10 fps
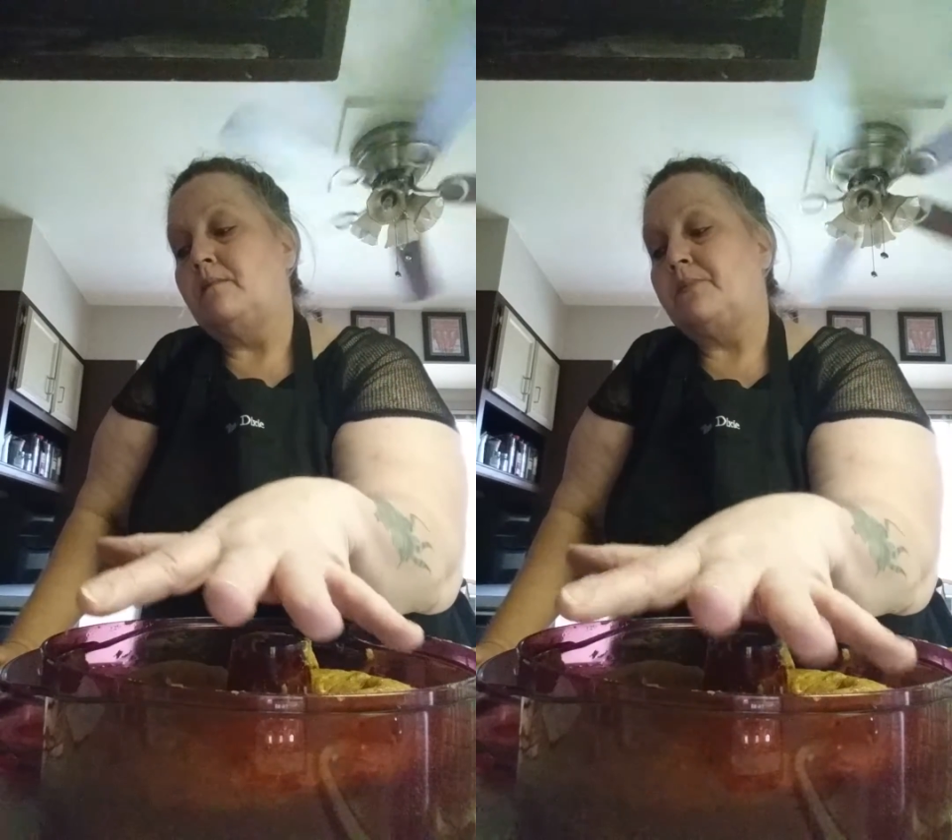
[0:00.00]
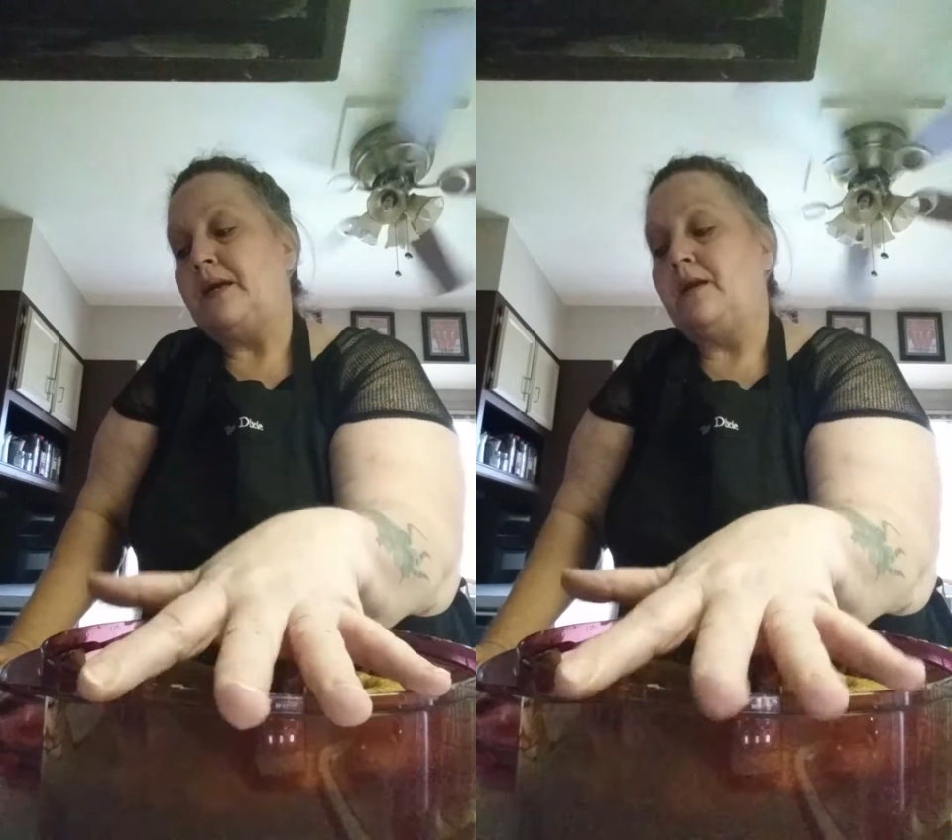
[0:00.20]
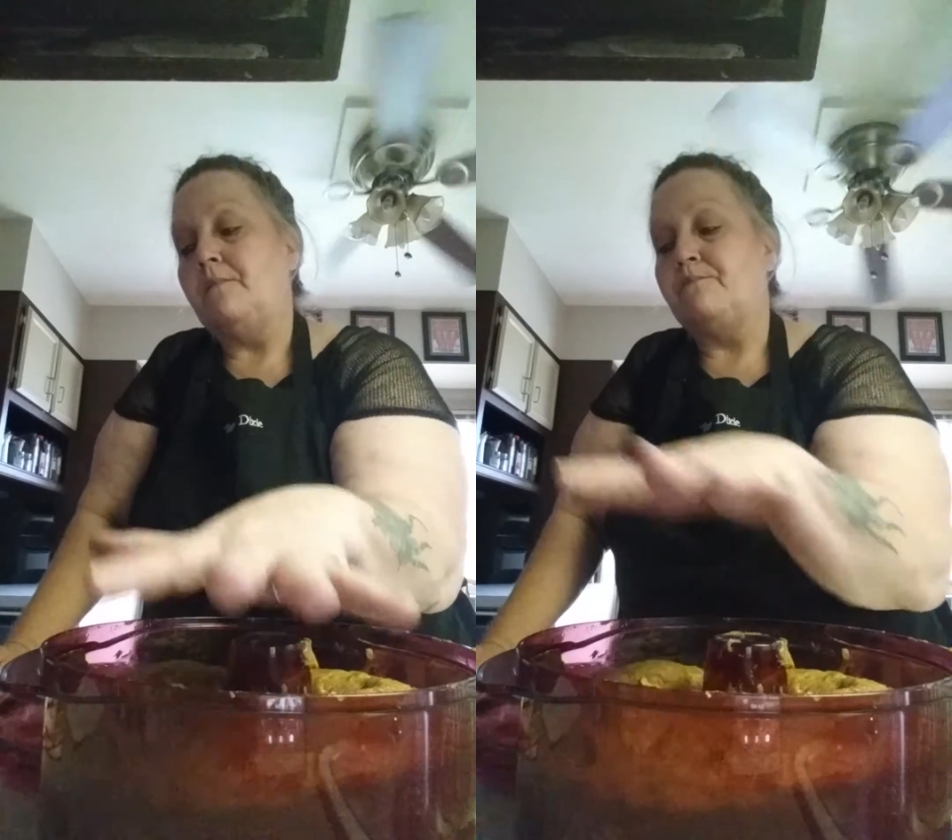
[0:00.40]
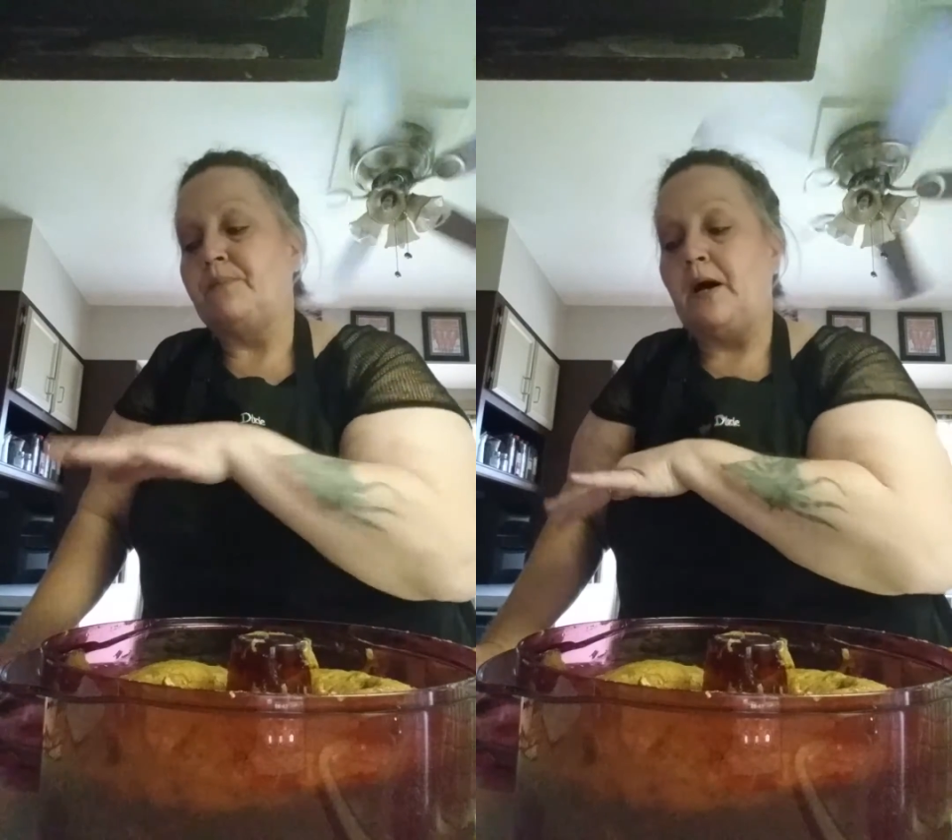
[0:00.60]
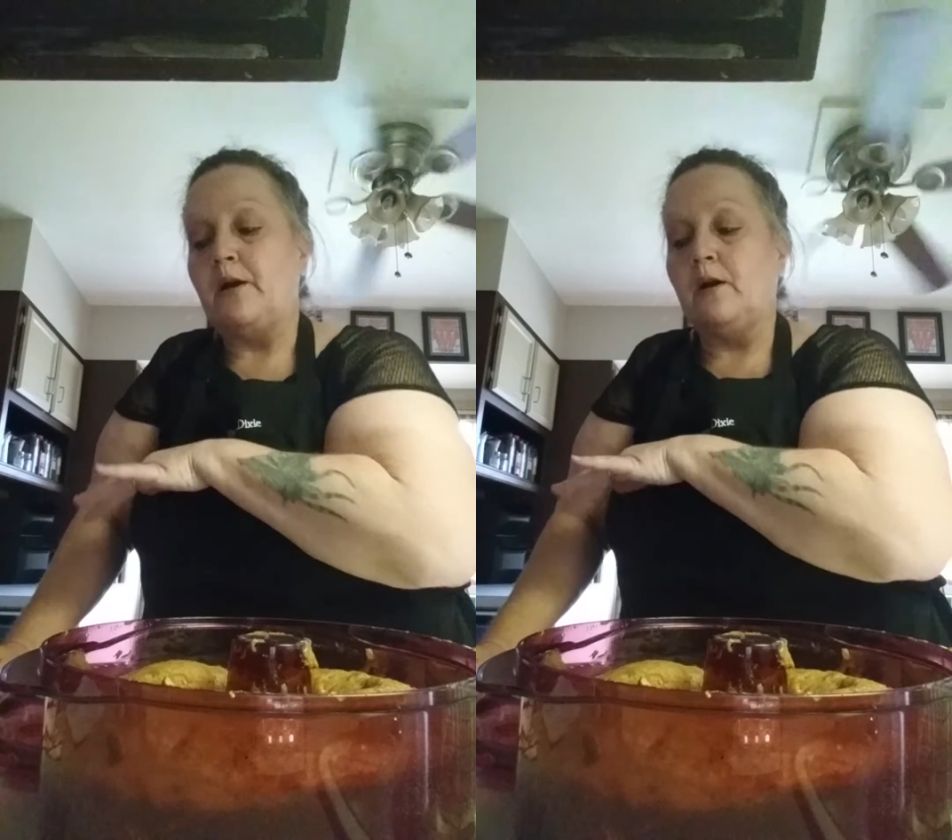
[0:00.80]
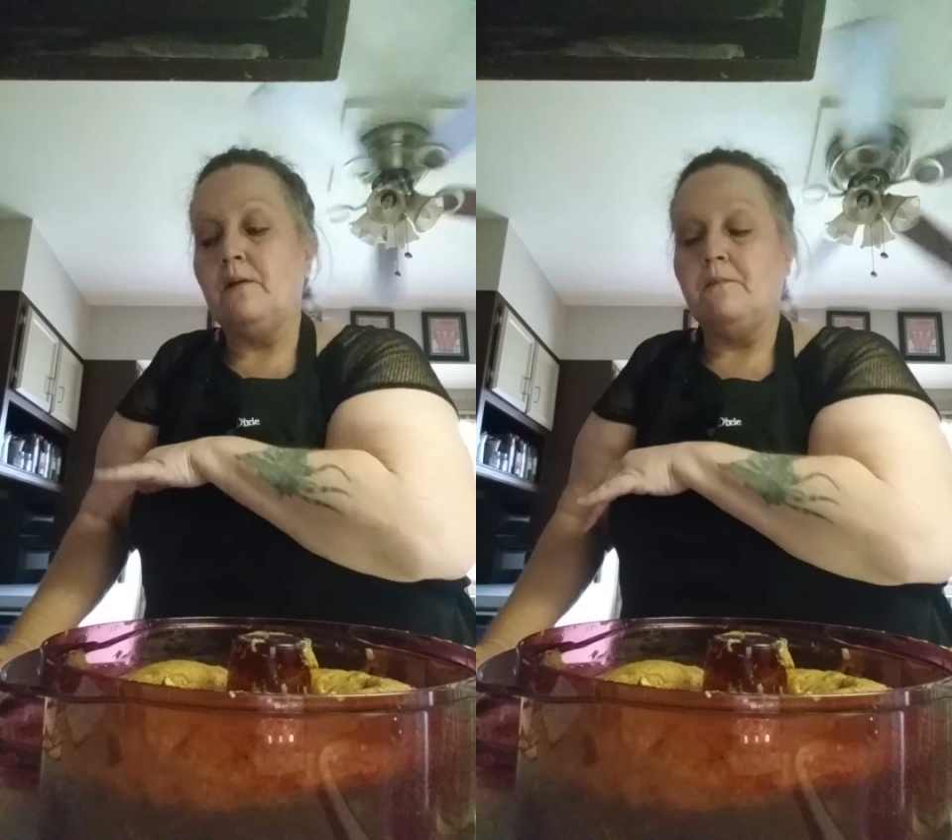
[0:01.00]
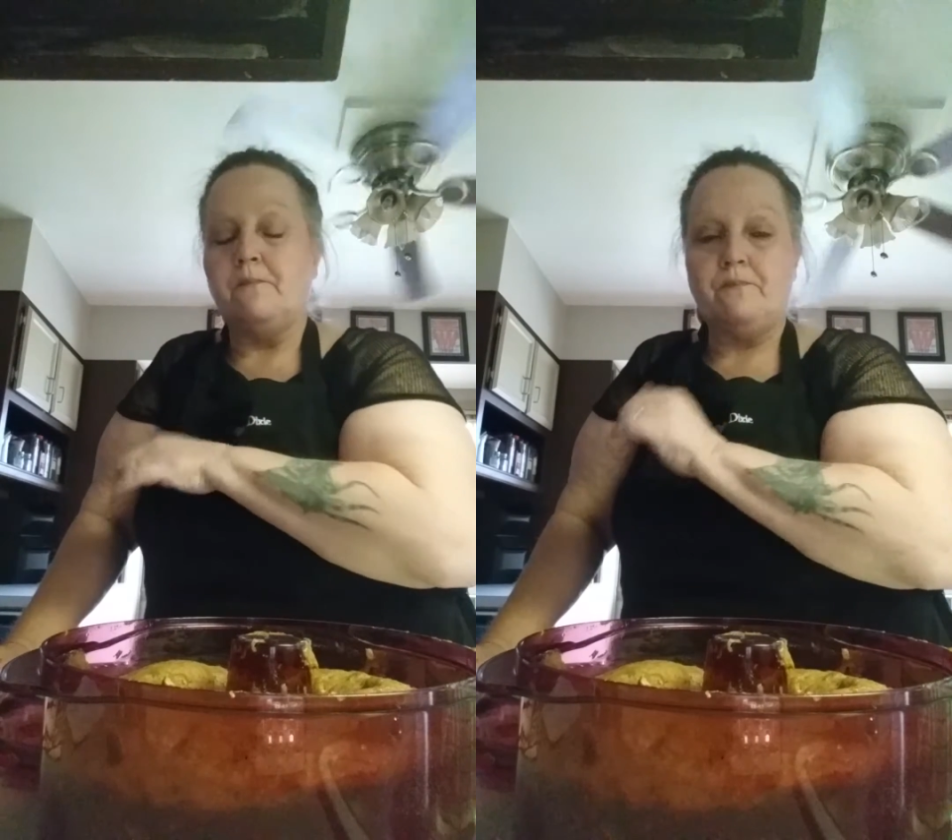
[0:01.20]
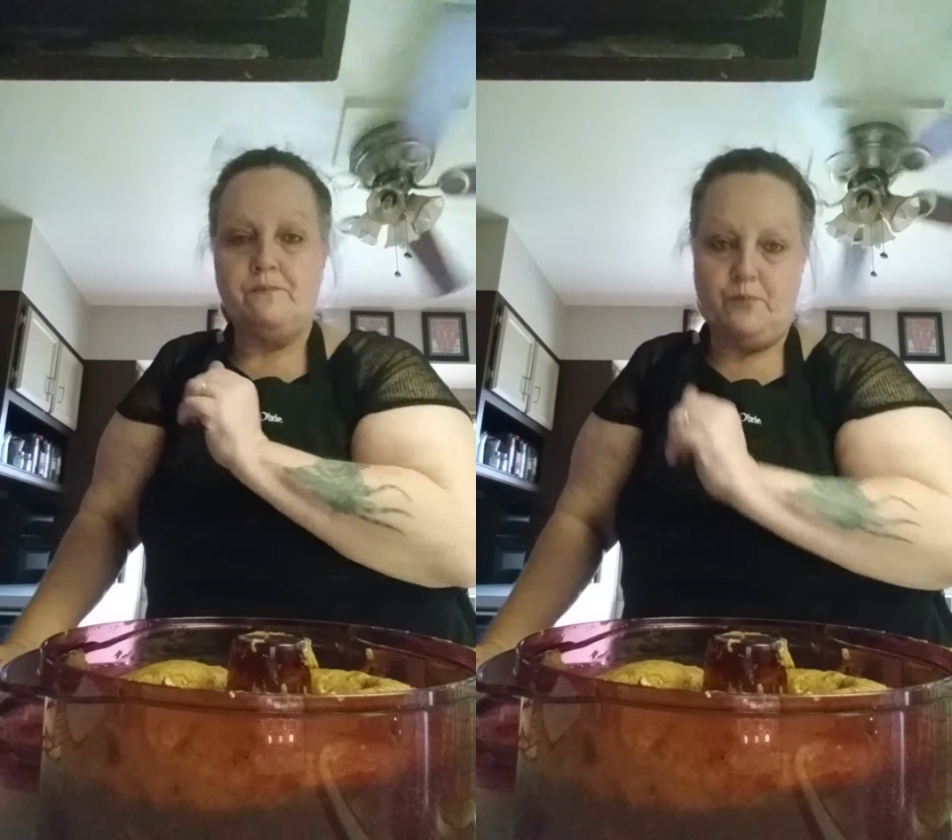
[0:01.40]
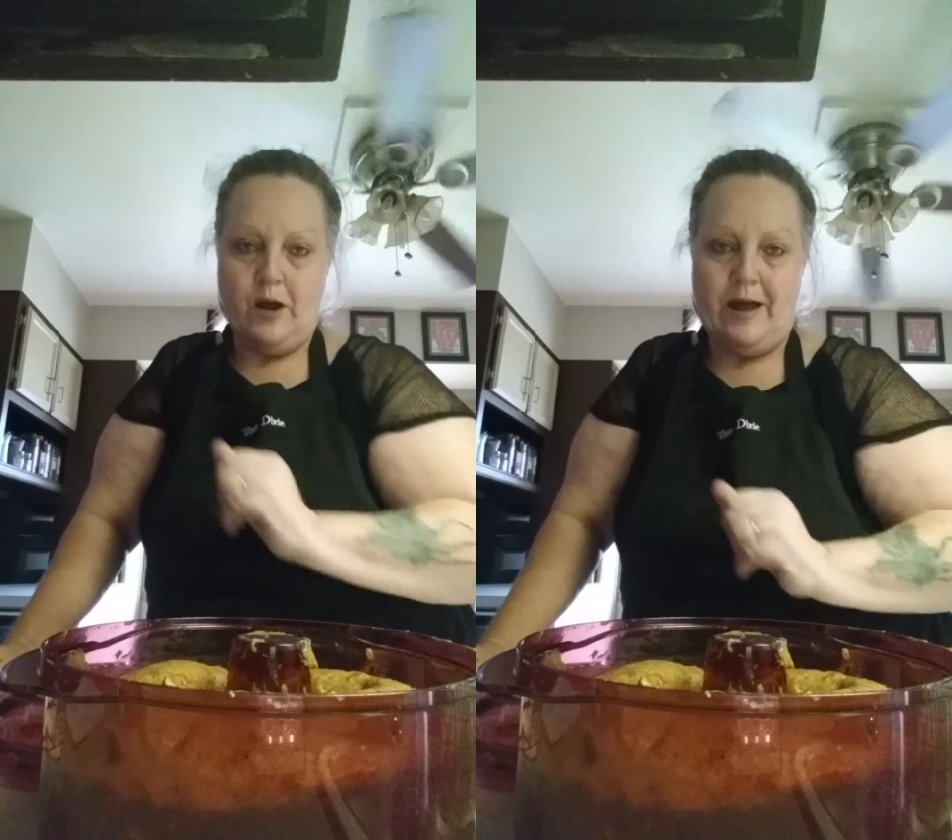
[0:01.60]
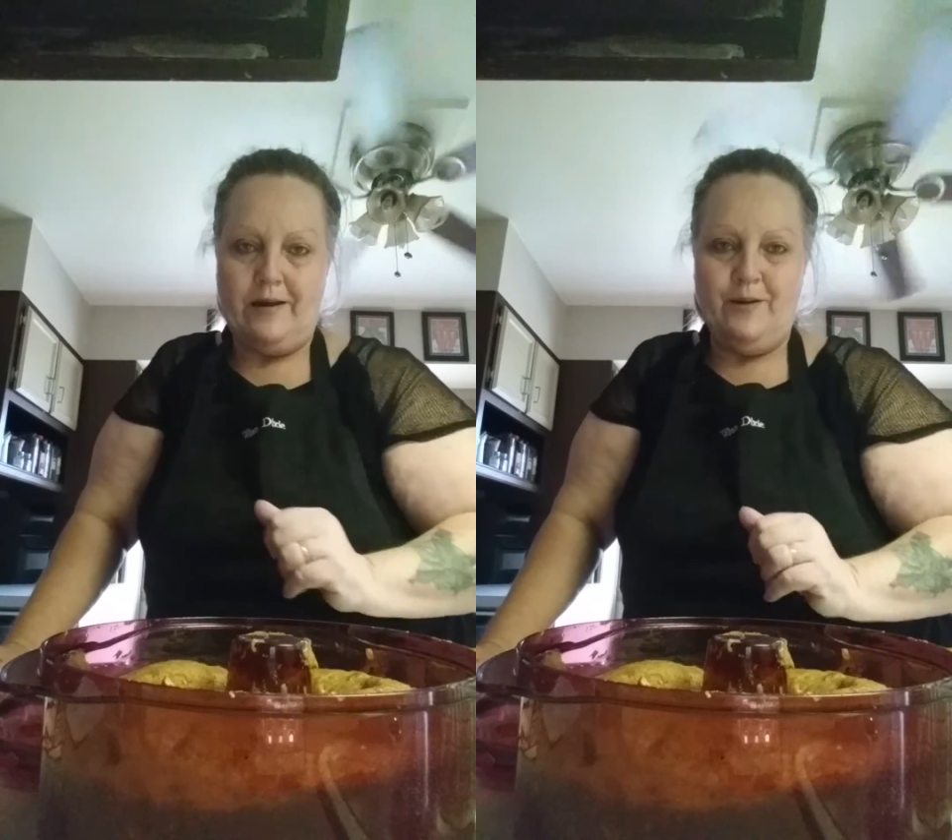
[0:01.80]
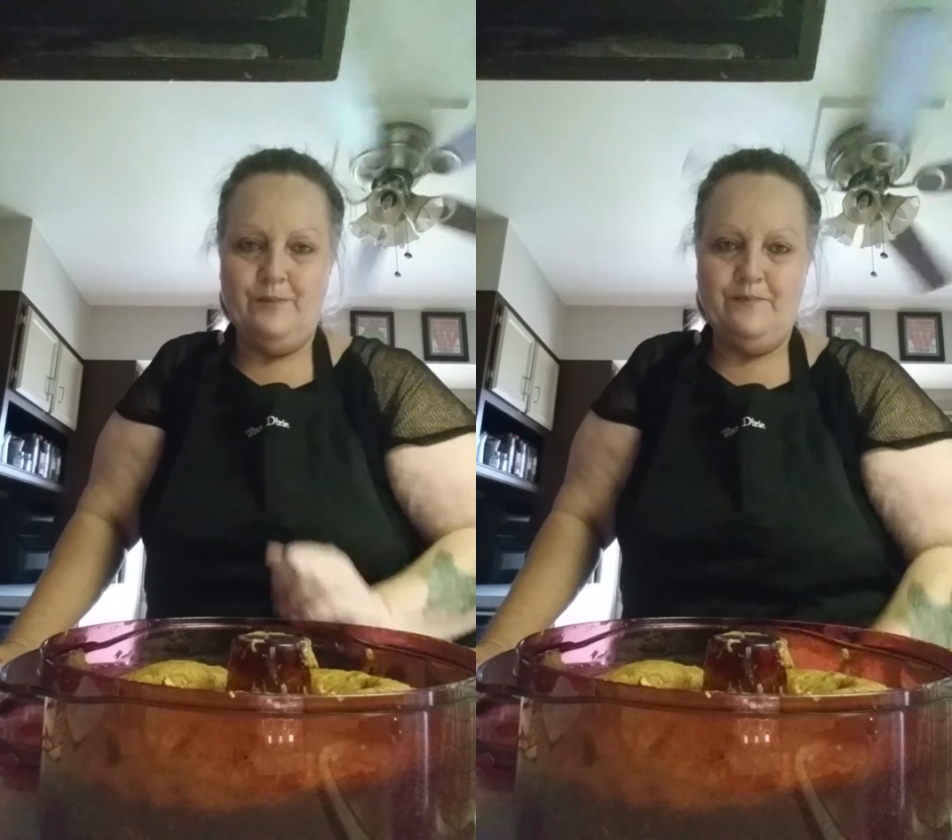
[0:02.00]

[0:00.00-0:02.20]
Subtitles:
peanut butter bread